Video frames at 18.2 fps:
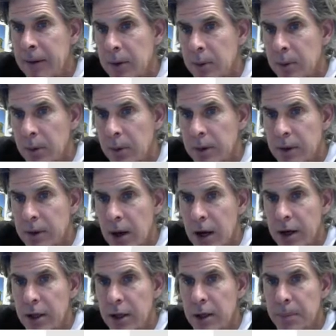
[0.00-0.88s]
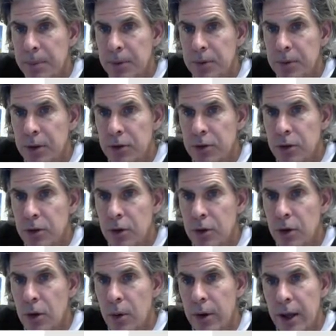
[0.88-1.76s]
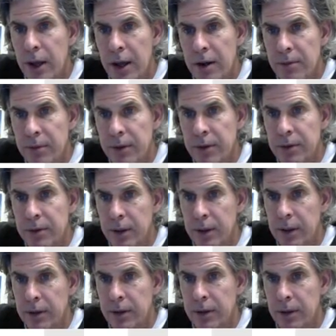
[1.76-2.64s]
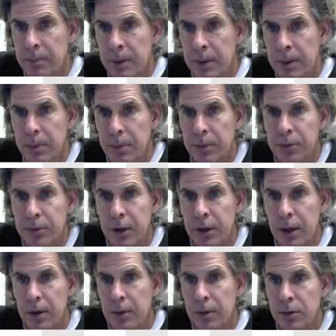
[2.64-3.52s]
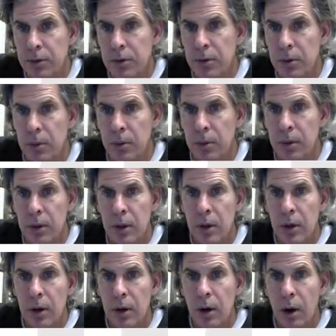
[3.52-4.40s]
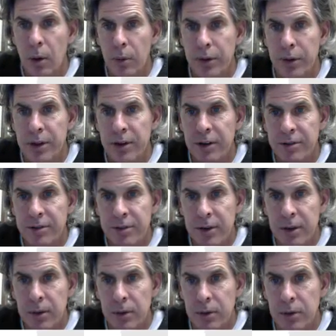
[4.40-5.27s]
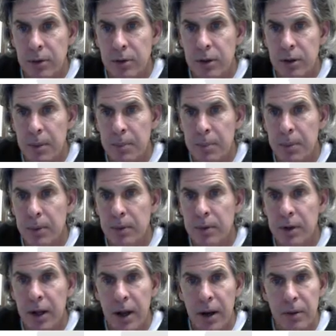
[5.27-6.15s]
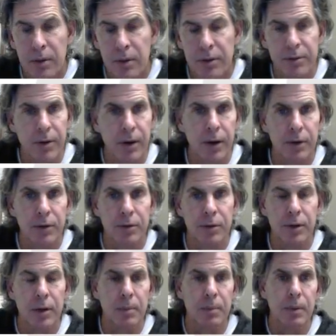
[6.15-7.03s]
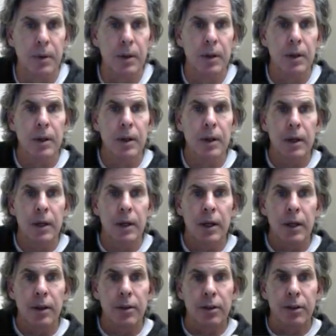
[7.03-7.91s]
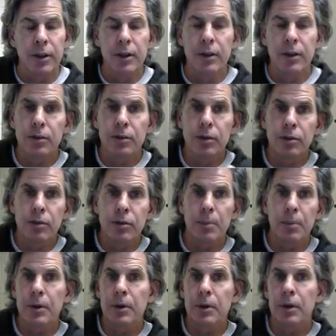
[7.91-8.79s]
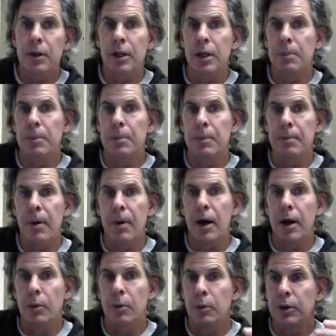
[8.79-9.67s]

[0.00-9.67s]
You are not in a position to know everything that people say or do, or what they feel. Your temper terrifies them. This is something to keep in mind.